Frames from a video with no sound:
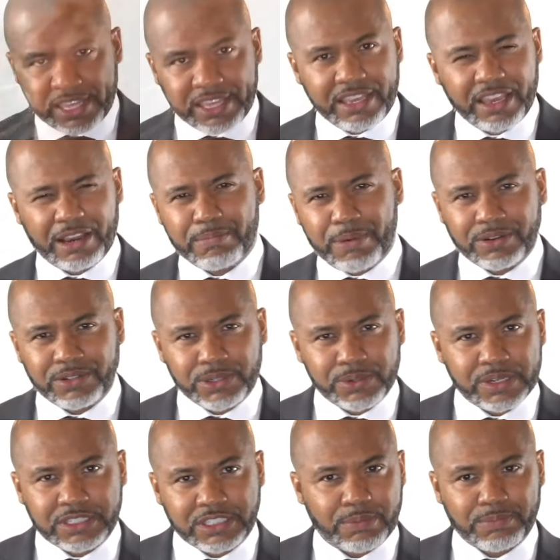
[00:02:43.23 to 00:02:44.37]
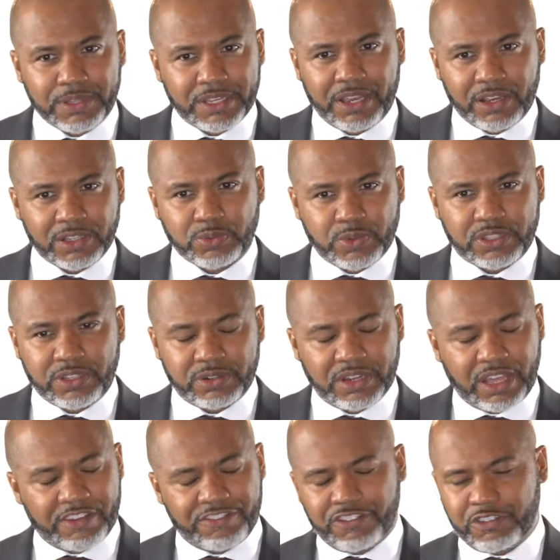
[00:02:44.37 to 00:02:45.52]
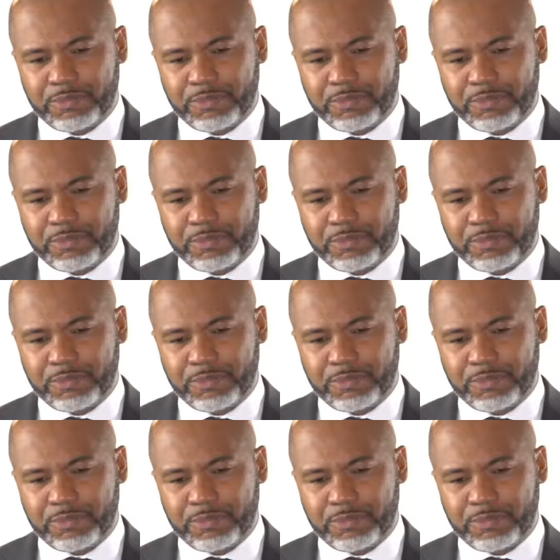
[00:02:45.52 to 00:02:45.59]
thinking about doing something else with your life.